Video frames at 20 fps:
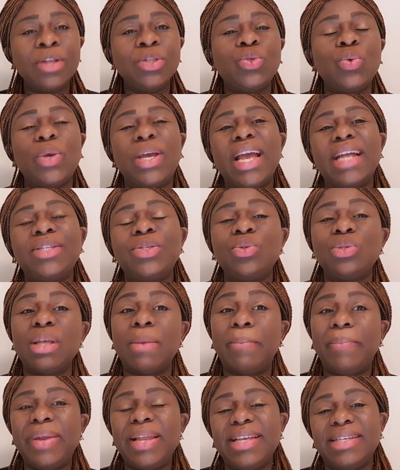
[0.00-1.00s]
to get to
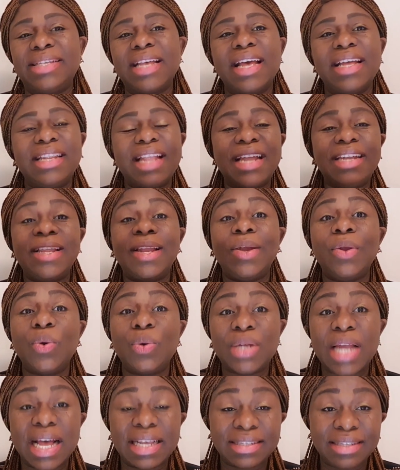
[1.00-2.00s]
the place that the
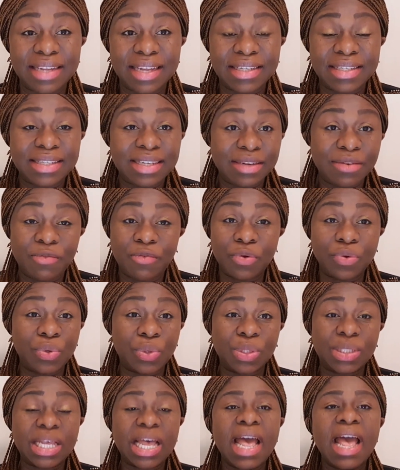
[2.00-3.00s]
Lord has destined for
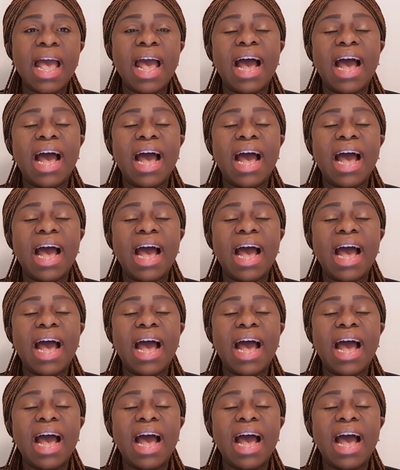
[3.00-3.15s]
us.